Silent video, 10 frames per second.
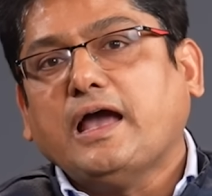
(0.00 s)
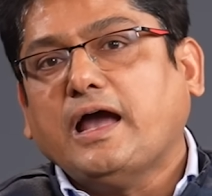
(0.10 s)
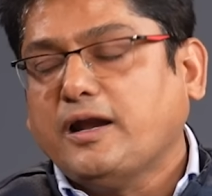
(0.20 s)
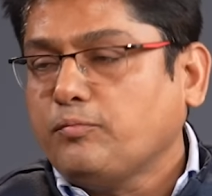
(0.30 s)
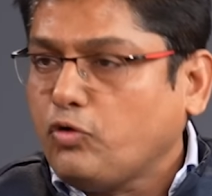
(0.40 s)

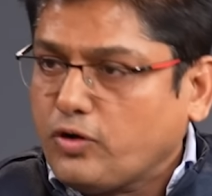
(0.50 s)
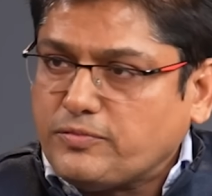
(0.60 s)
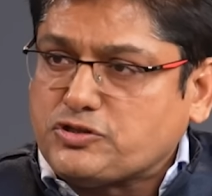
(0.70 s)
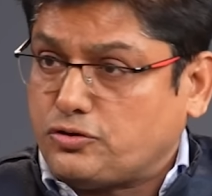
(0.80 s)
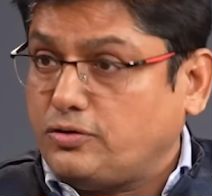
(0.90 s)
And more
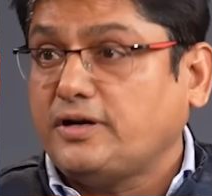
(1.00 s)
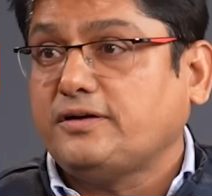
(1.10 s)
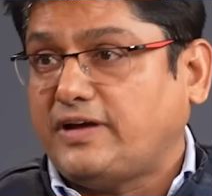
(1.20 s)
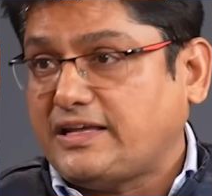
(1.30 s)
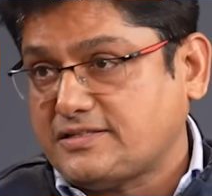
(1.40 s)
matured
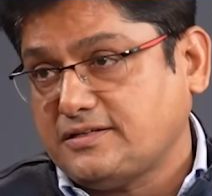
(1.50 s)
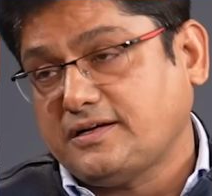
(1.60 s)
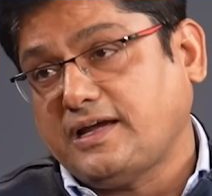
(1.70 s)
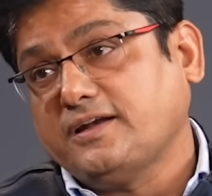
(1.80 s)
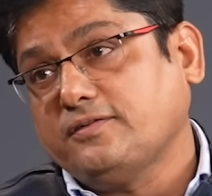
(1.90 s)
investor
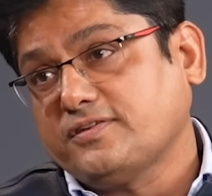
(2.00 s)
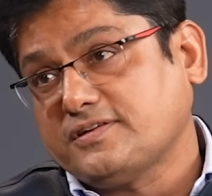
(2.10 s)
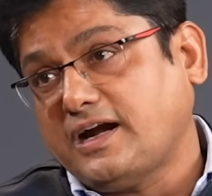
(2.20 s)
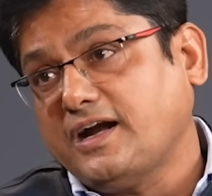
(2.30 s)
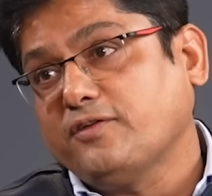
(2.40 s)
can
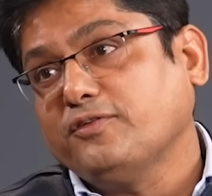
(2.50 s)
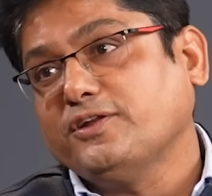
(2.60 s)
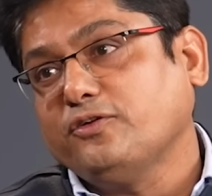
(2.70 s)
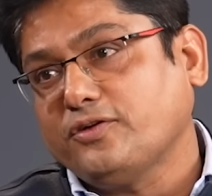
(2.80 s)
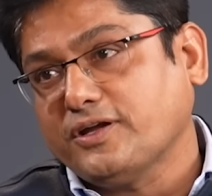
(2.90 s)
start
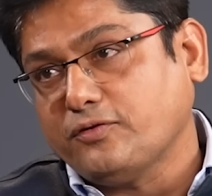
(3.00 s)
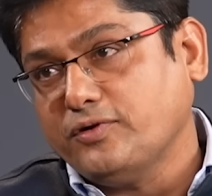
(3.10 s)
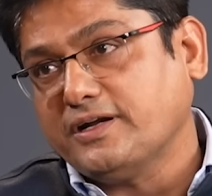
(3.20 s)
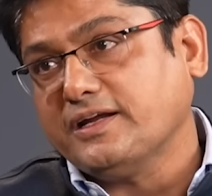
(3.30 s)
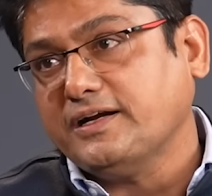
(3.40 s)
with
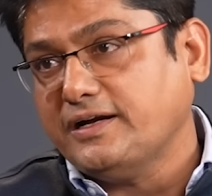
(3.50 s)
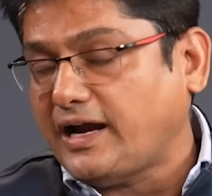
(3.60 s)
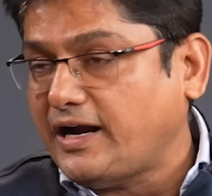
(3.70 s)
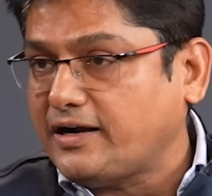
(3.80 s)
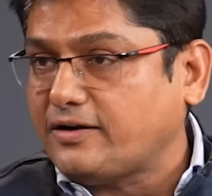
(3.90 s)
equity,
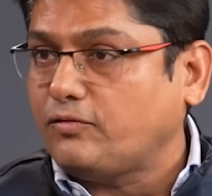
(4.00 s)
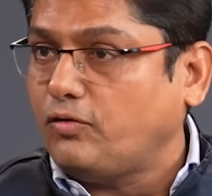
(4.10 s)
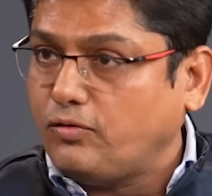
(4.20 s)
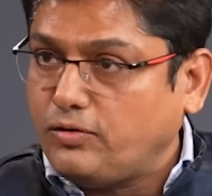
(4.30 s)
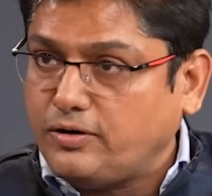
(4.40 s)
debt,
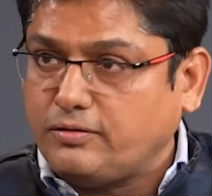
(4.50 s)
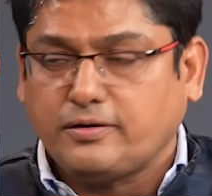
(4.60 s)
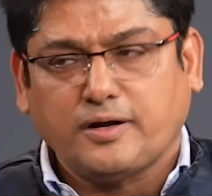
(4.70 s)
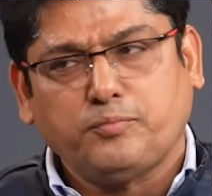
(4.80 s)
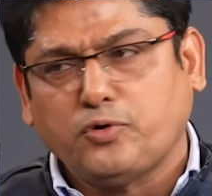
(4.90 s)
gold,
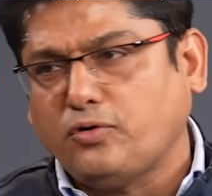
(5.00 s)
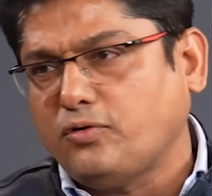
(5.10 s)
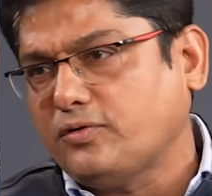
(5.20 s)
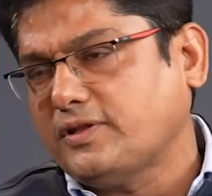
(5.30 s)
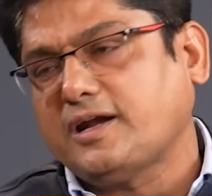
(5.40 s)

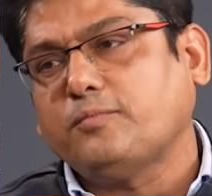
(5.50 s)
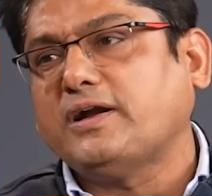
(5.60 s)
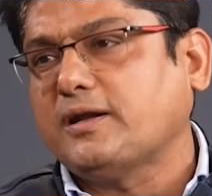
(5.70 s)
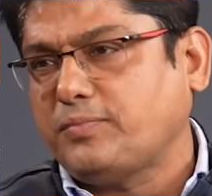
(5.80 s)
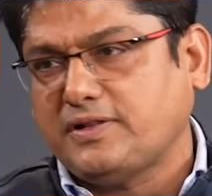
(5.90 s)
crypto. There are
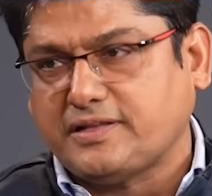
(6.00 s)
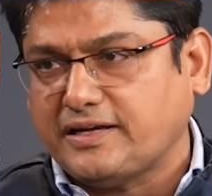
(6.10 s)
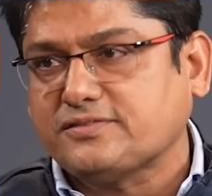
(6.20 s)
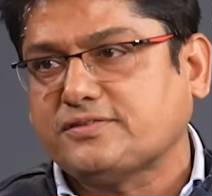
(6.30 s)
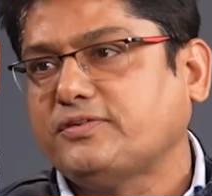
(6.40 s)
multiple
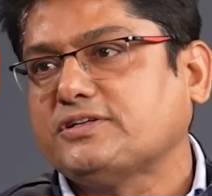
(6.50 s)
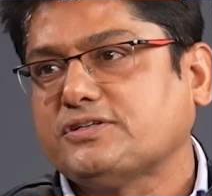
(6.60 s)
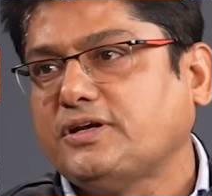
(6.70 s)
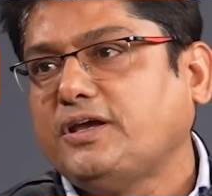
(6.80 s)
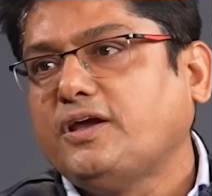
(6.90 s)
things
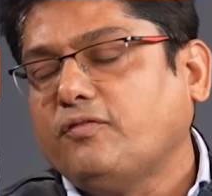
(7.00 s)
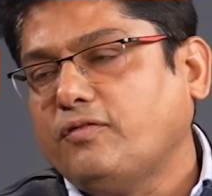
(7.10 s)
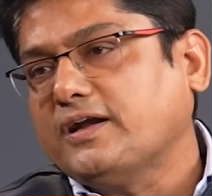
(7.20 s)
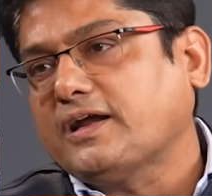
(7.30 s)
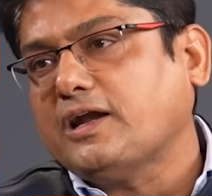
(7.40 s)
which
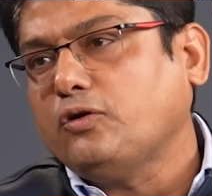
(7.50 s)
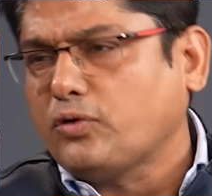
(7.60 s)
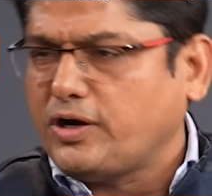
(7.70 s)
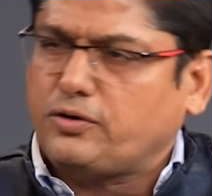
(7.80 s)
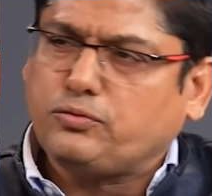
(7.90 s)
one can
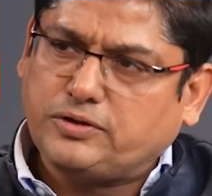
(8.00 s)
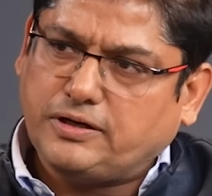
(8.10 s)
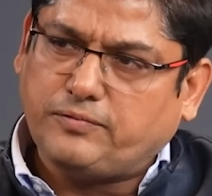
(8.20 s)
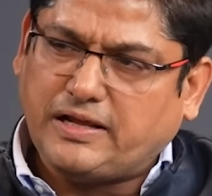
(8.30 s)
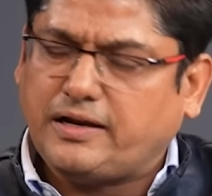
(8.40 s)
look into.
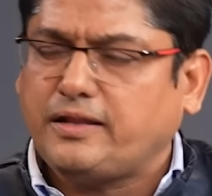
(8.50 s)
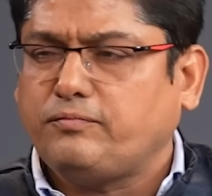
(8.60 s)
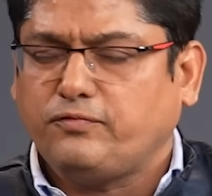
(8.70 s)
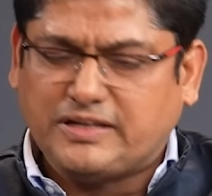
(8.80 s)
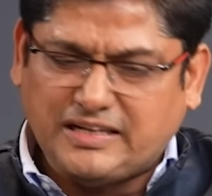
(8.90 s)
Then
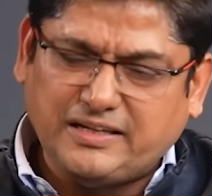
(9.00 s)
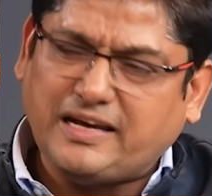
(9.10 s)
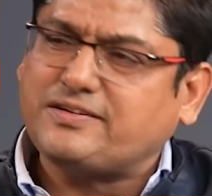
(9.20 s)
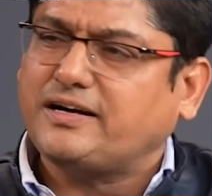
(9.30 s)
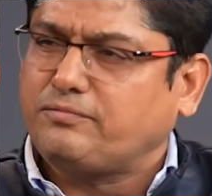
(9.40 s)
within the
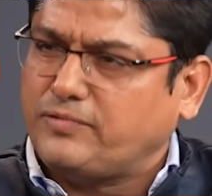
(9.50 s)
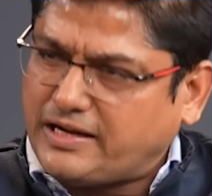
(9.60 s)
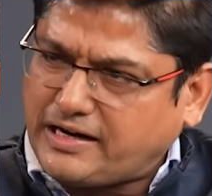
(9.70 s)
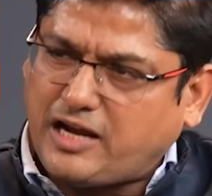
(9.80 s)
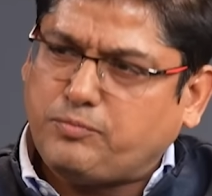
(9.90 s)
asset,
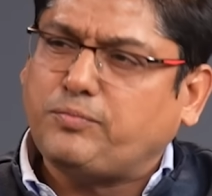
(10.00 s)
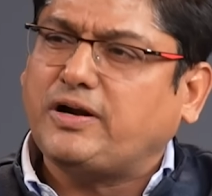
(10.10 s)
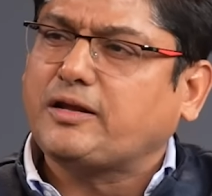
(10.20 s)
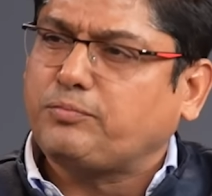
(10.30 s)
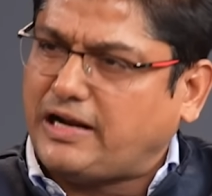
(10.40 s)
there can be
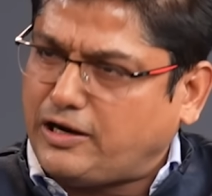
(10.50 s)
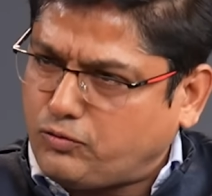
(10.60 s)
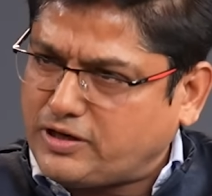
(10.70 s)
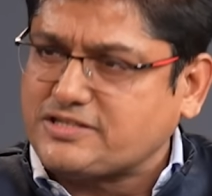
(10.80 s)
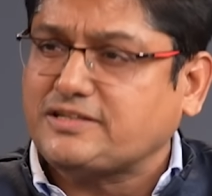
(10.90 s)
multiple
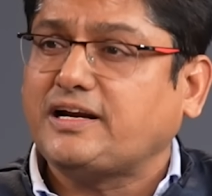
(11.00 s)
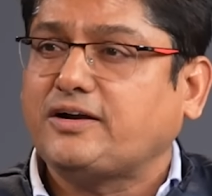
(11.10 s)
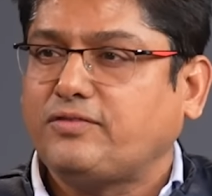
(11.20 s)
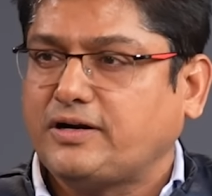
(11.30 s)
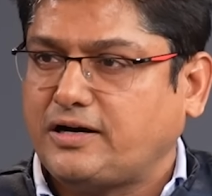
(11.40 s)
allocation
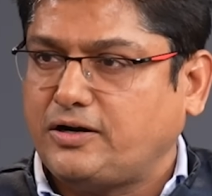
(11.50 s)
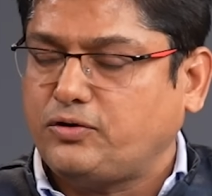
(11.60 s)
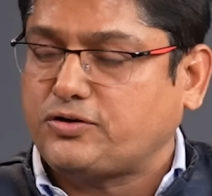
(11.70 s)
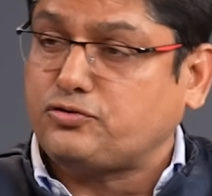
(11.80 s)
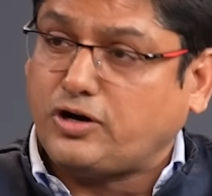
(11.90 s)
that one can do.
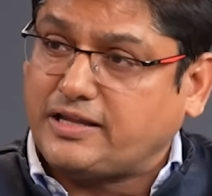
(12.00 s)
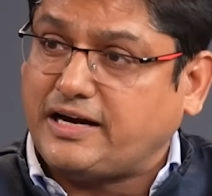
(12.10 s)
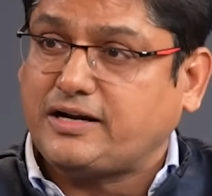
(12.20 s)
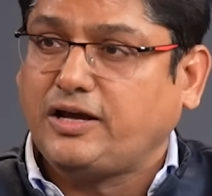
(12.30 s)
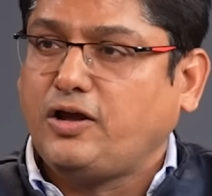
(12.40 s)
It's not
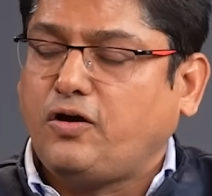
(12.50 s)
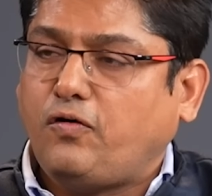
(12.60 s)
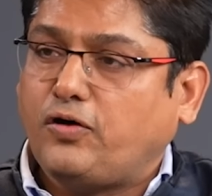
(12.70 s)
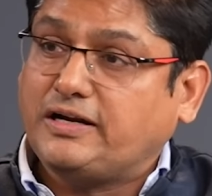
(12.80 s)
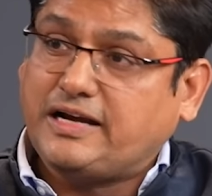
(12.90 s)
that
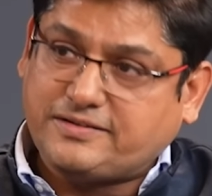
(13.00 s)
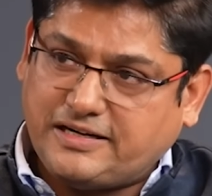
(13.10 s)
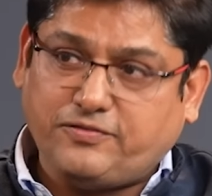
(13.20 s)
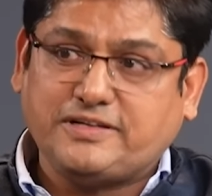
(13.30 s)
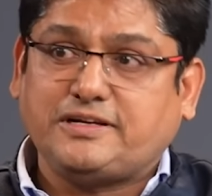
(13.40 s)
only
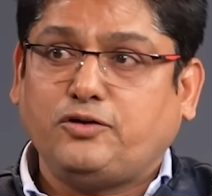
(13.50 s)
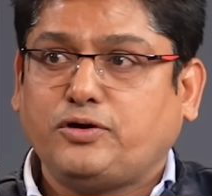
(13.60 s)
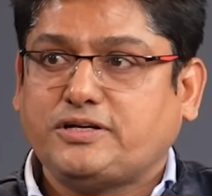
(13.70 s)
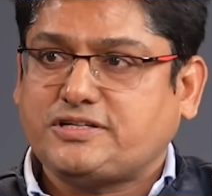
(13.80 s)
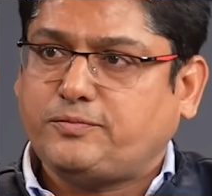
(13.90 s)
asset-wise
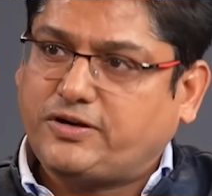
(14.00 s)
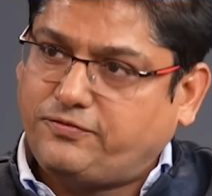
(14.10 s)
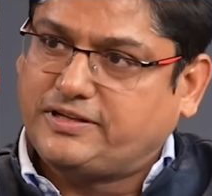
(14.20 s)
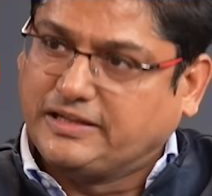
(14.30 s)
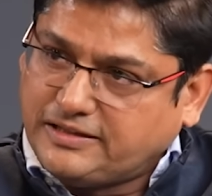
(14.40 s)
allocation, but
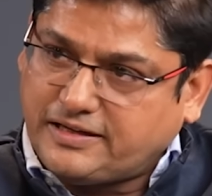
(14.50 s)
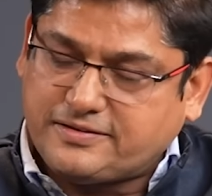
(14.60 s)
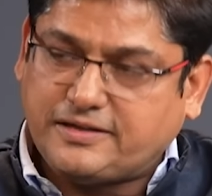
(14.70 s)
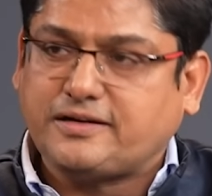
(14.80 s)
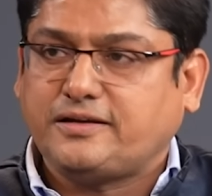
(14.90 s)
within the
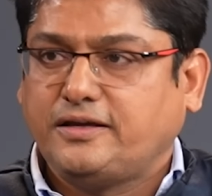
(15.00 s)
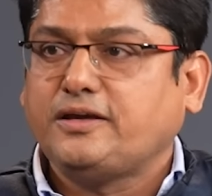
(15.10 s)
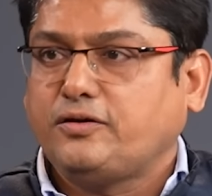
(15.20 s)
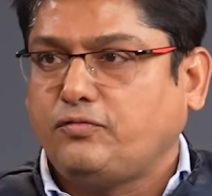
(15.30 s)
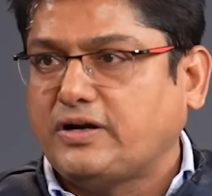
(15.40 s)
asset,
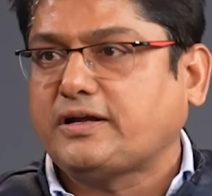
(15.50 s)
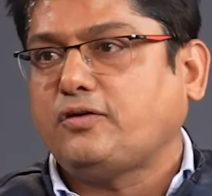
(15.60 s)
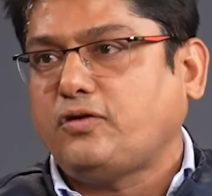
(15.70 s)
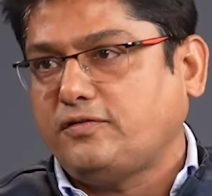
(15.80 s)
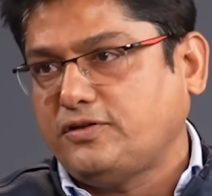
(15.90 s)
one
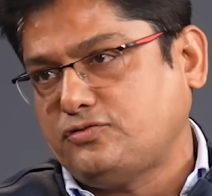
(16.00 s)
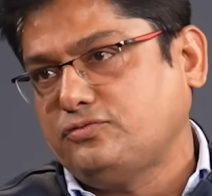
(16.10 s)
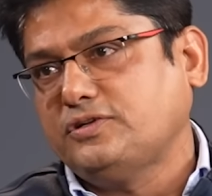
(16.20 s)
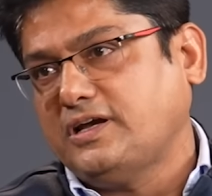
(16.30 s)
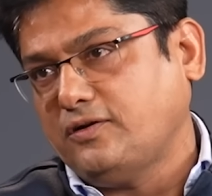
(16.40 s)
can always
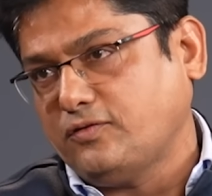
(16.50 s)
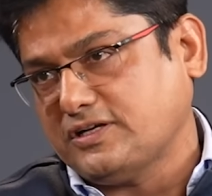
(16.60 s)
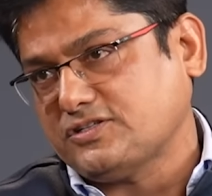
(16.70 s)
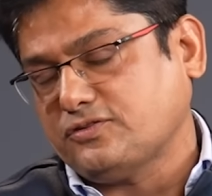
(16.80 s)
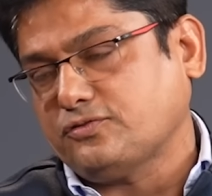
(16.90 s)
do the
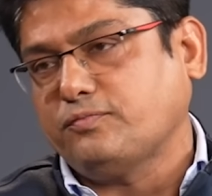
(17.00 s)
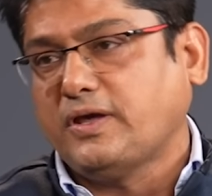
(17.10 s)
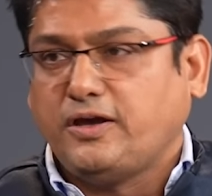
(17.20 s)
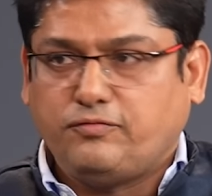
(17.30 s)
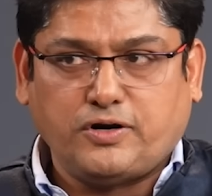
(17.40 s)
allocation. So
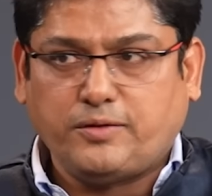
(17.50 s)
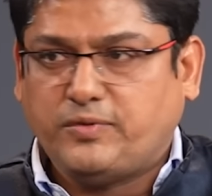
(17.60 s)
for the